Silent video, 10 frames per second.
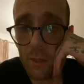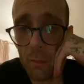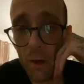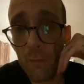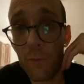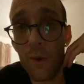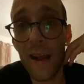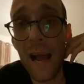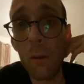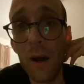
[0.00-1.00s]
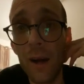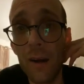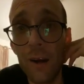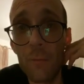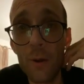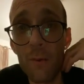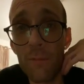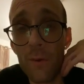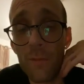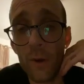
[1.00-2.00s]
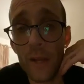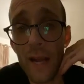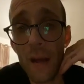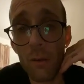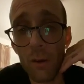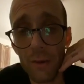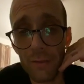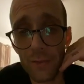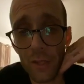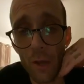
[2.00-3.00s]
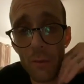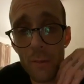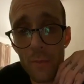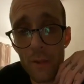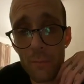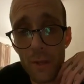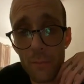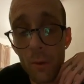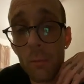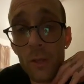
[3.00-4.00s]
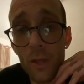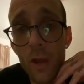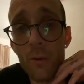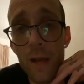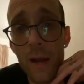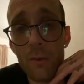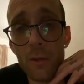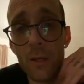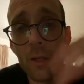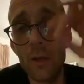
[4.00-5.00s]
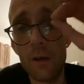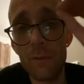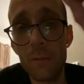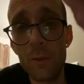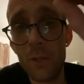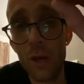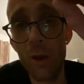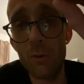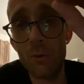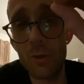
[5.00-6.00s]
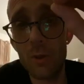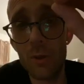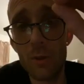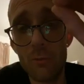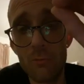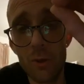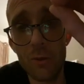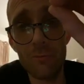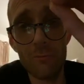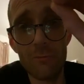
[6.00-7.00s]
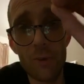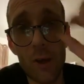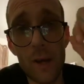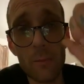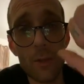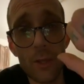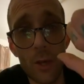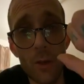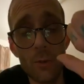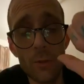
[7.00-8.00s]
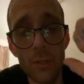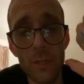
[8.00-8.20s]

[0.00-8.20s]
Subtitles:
I've been on for an hour. I've been on for a fucking hour. I'm going to have to go in a minute, people. I'm going to go now. I think I'm going to go. Right? I am going to go.